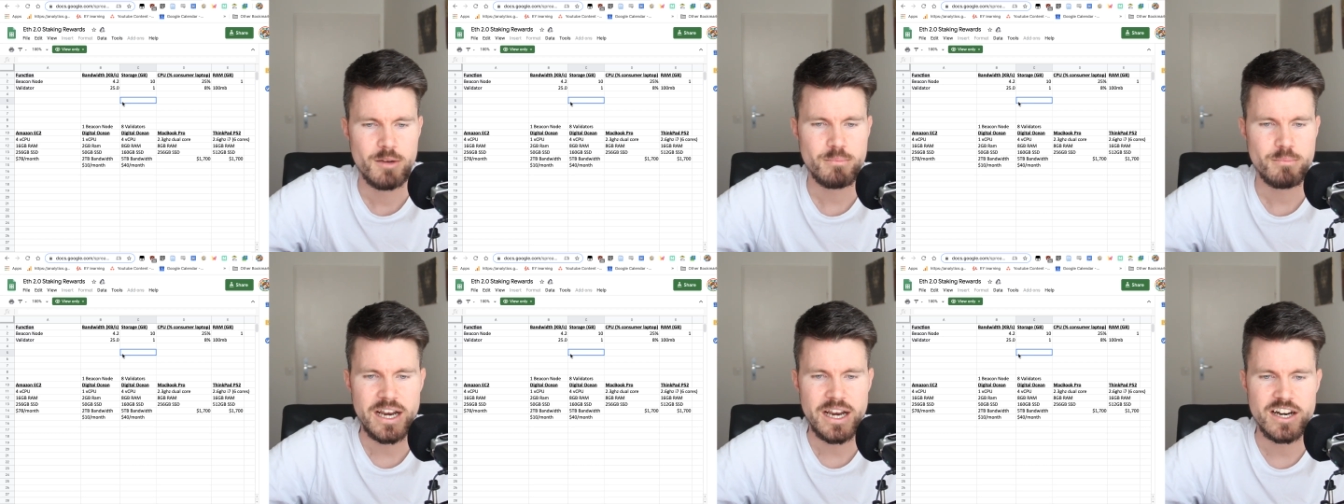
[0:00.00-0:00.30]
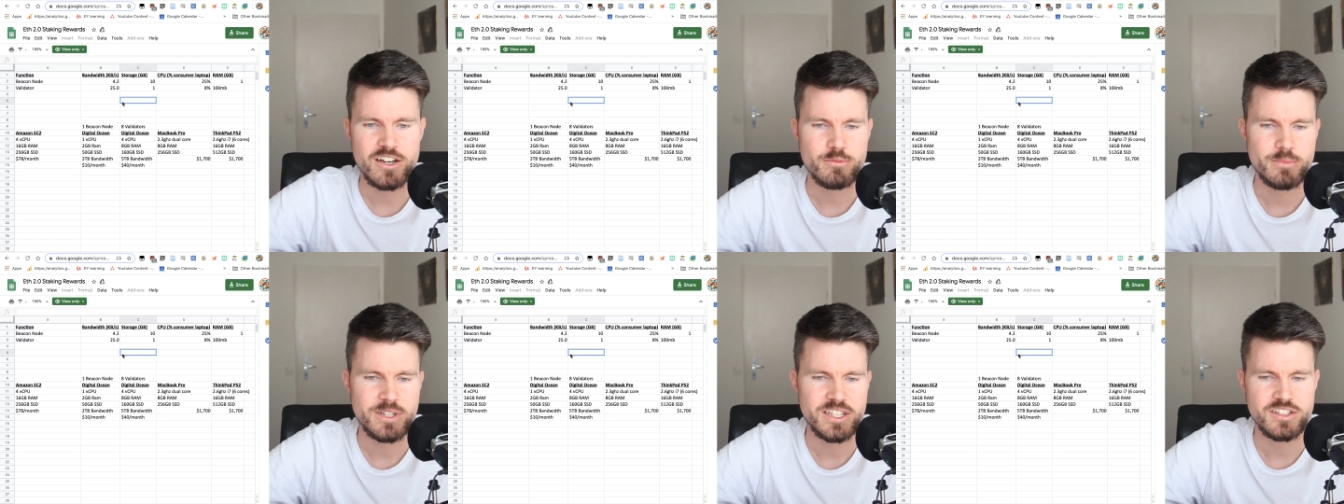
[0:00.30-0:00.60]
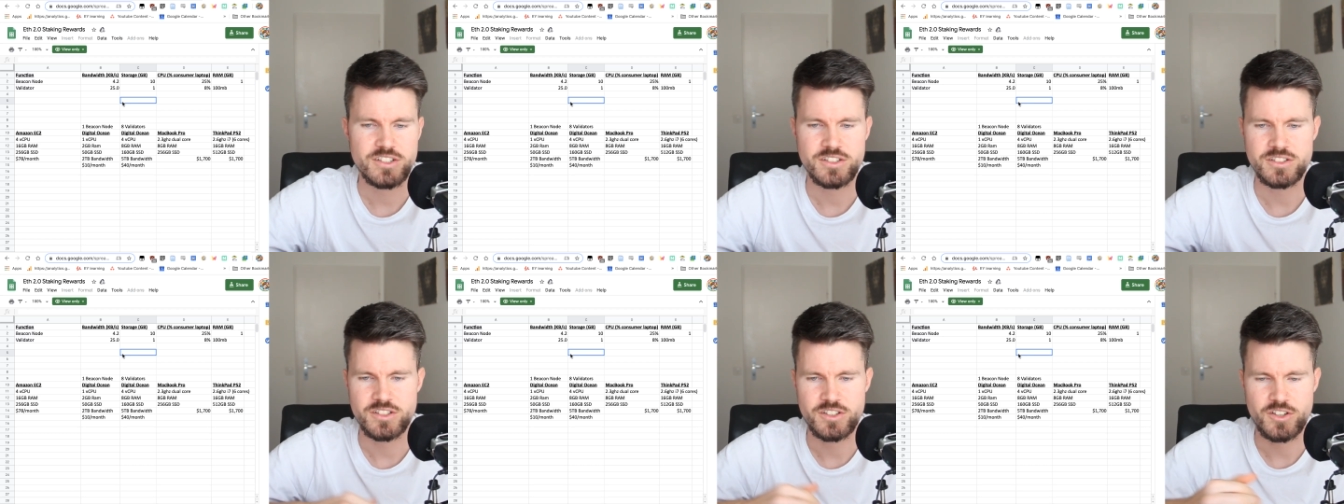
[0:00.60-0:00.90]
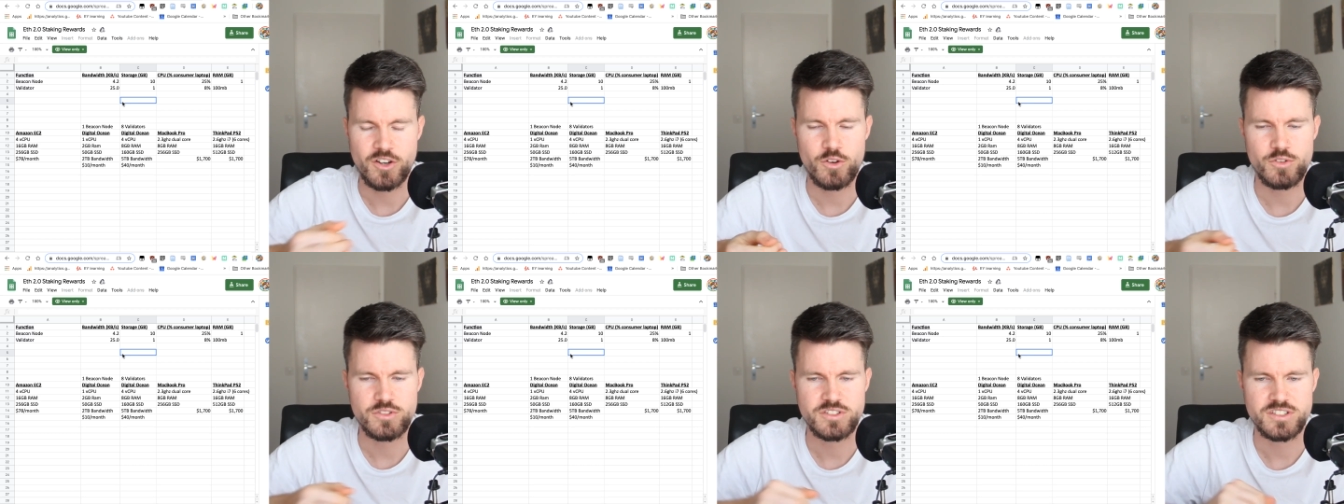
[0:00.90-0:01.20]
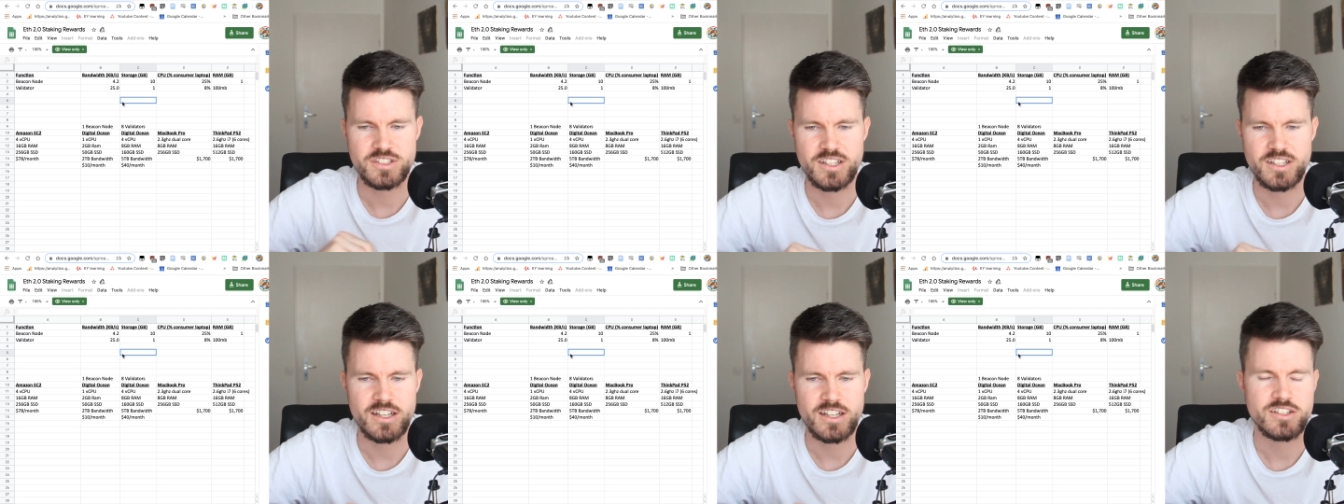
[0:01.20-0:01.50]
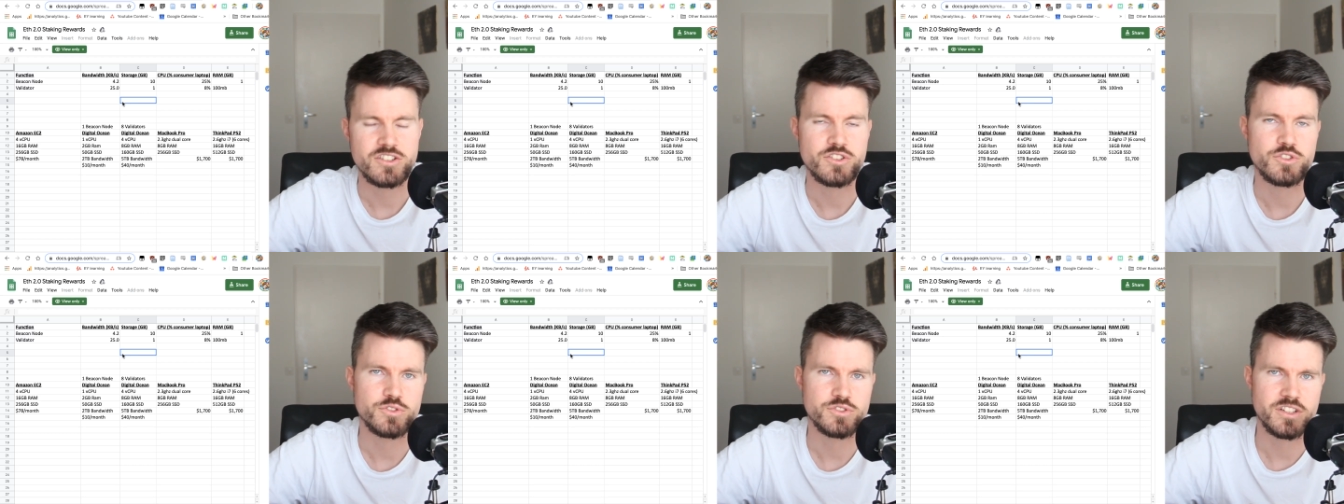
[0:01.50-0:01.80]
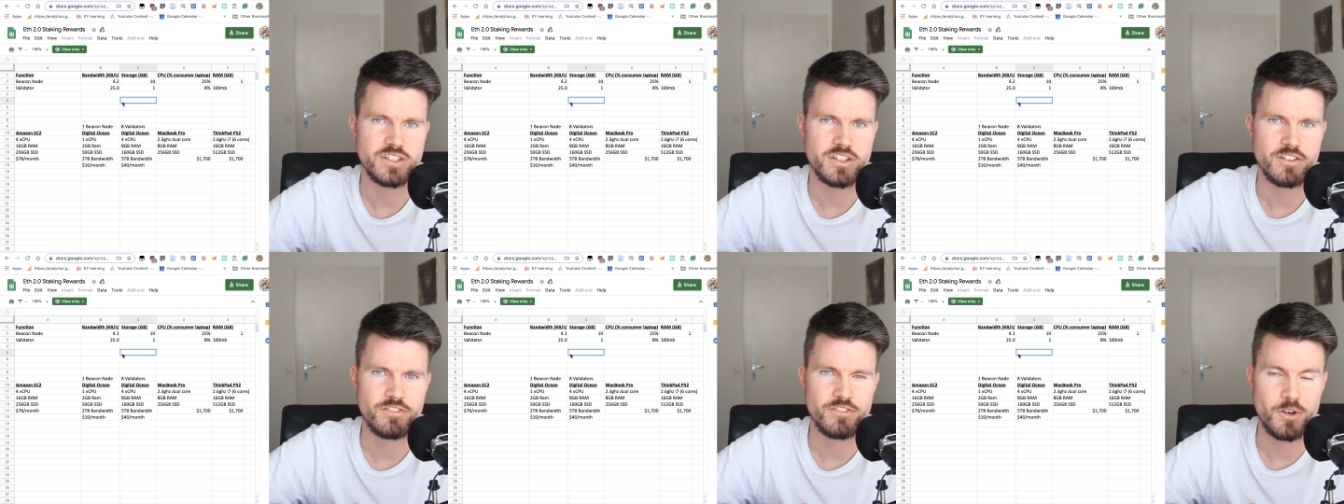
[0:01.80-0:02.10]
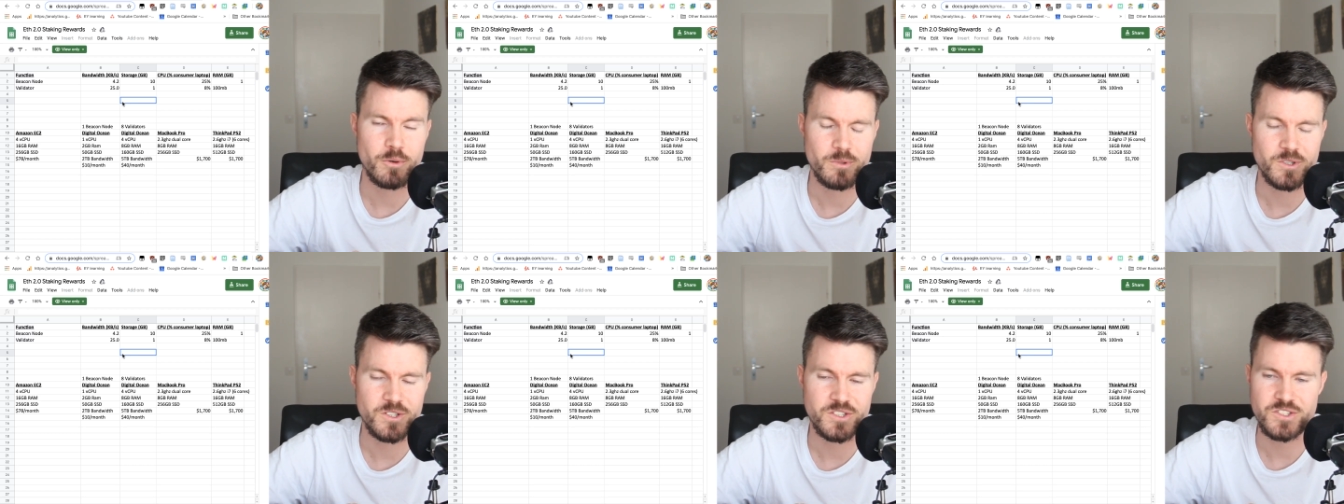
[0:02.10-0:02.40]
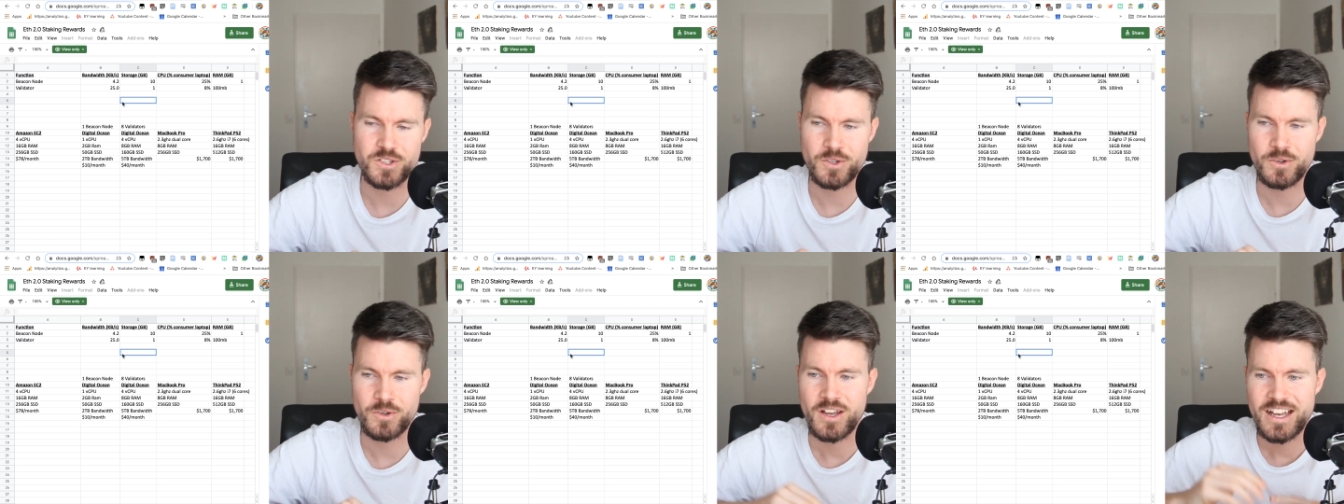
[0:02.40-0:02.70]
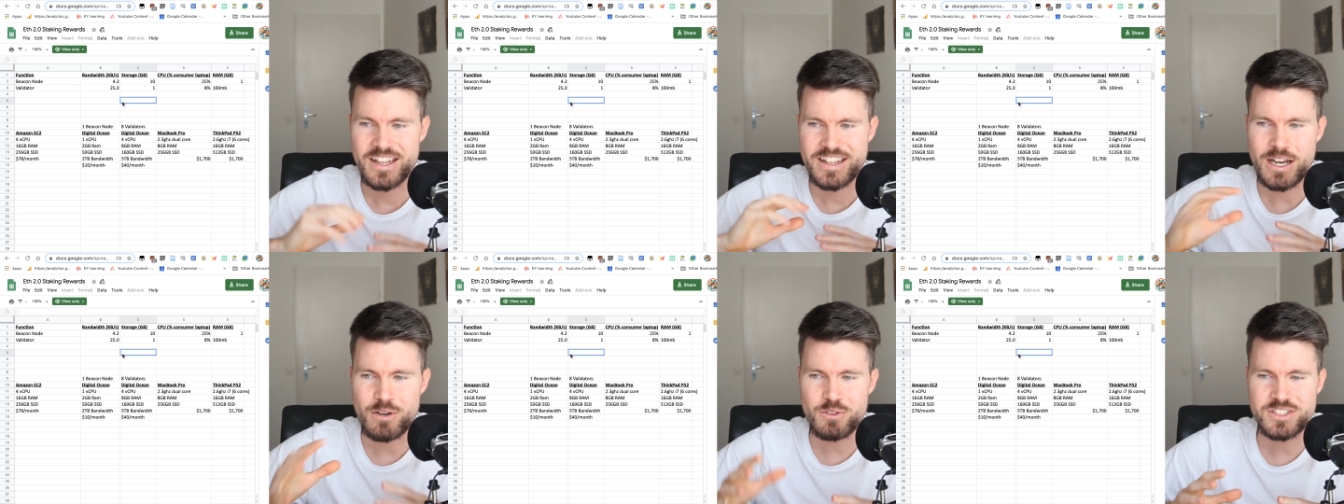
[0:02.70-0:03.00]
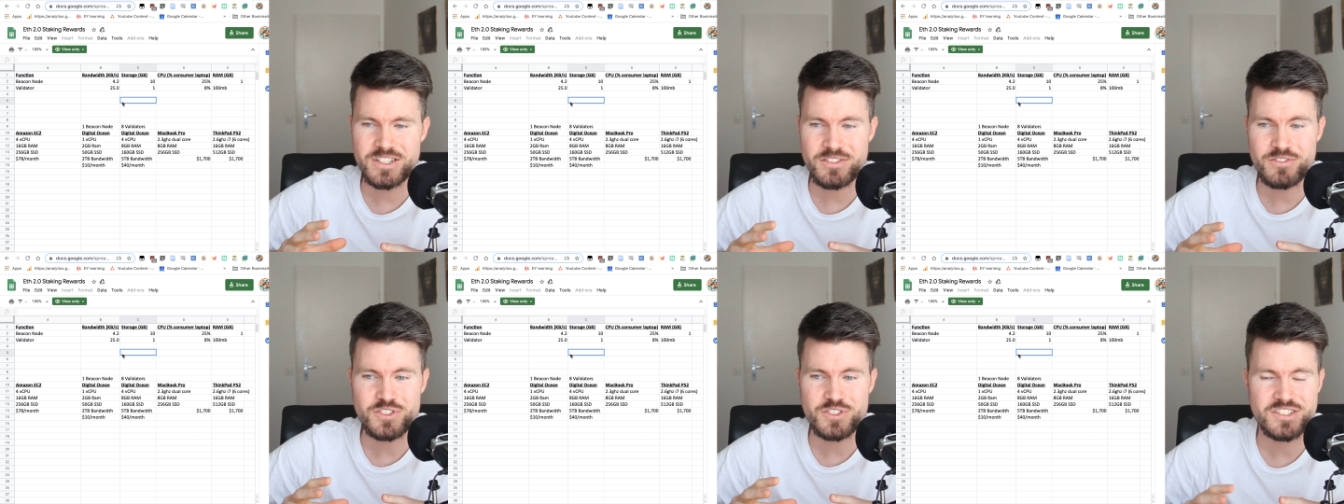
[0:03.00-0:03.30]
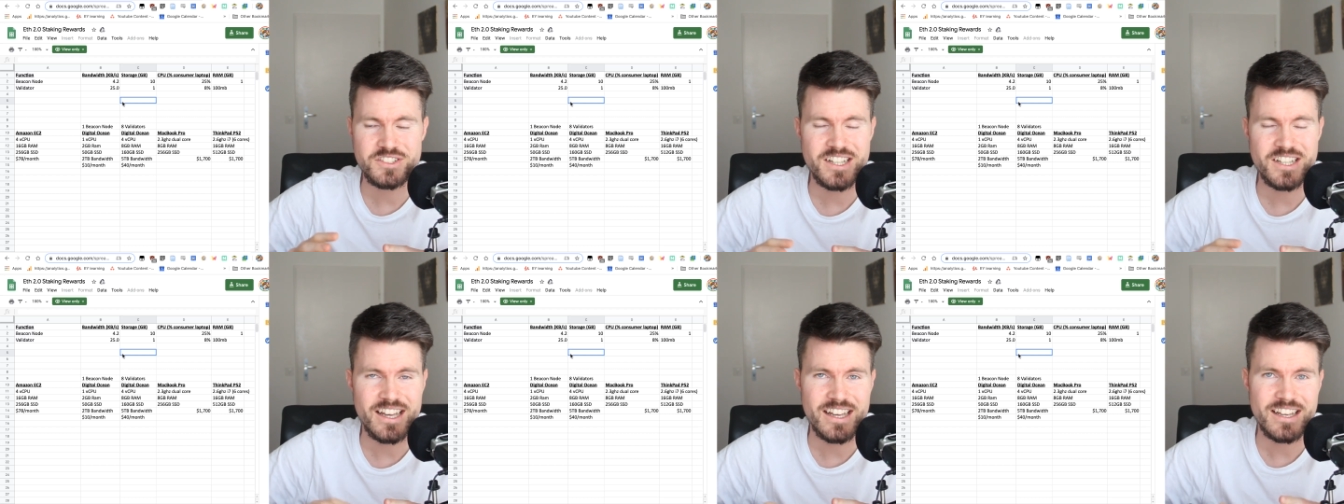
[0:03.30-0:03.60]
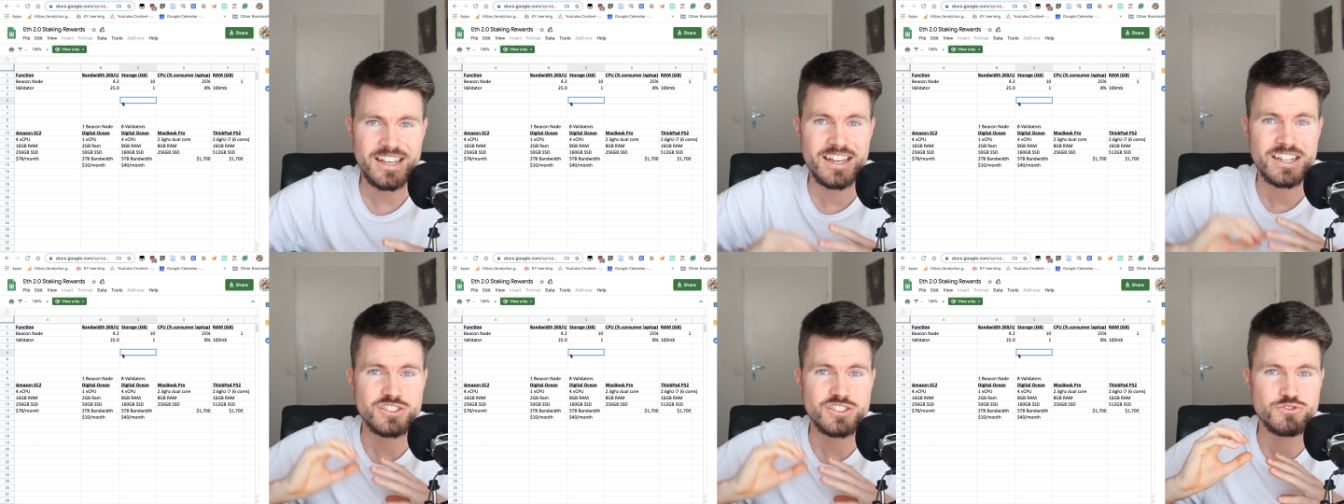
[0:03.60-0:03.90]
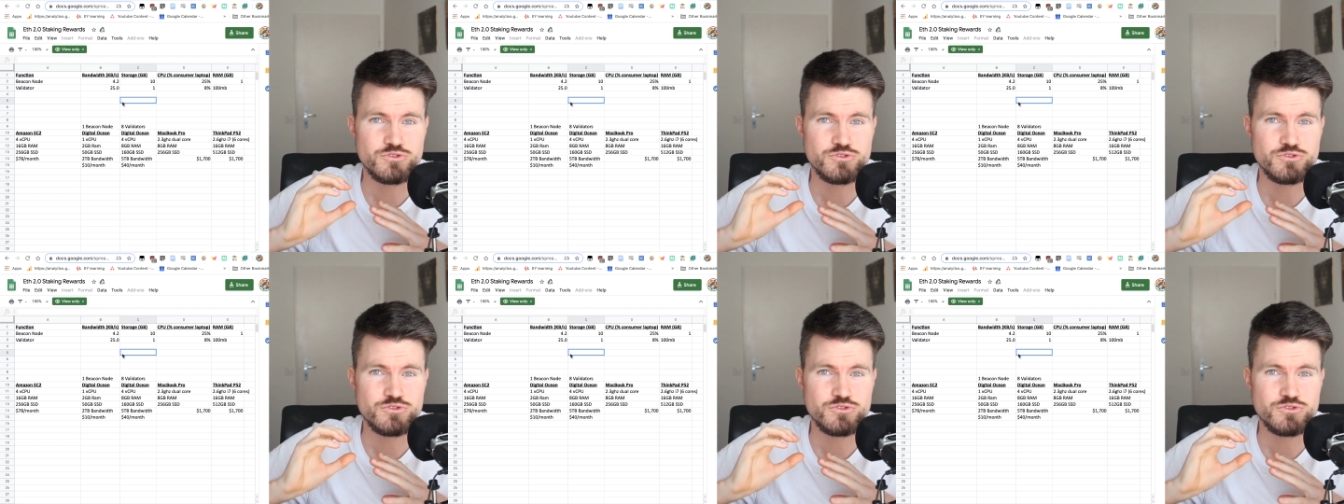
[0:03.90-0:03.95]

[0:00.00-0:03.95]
parameters, the constant they use in the formula. So that was it for today.